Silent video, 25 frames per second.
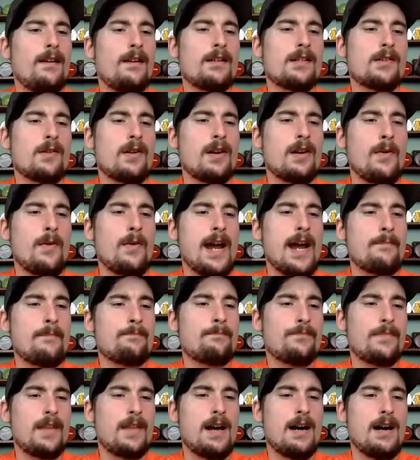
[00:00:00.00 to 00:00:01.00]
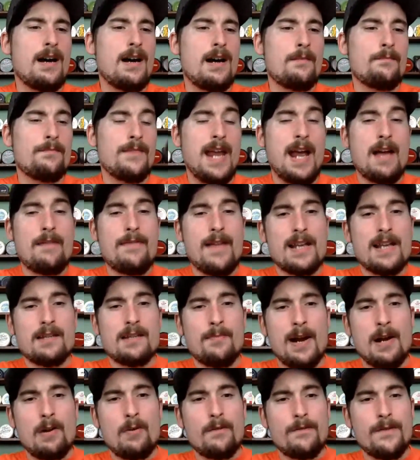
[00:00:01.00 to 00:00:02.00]
So anyway, yeah, that's
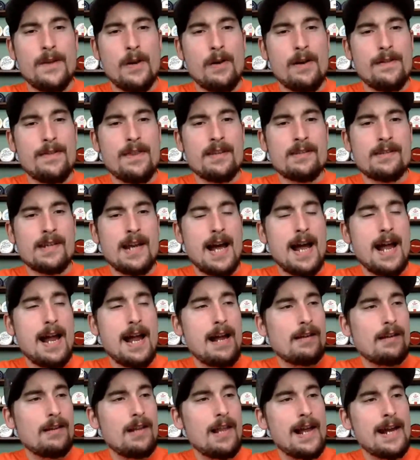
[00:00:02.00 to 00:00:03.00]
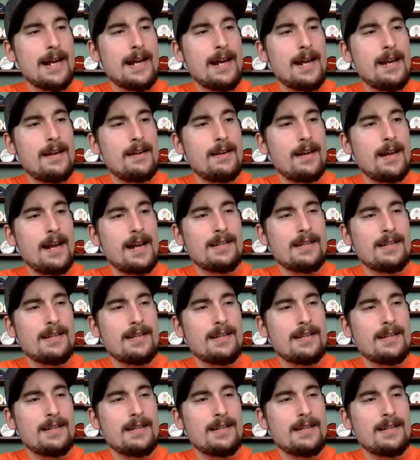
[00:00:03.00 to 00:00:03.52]
my review on this guy. I like it.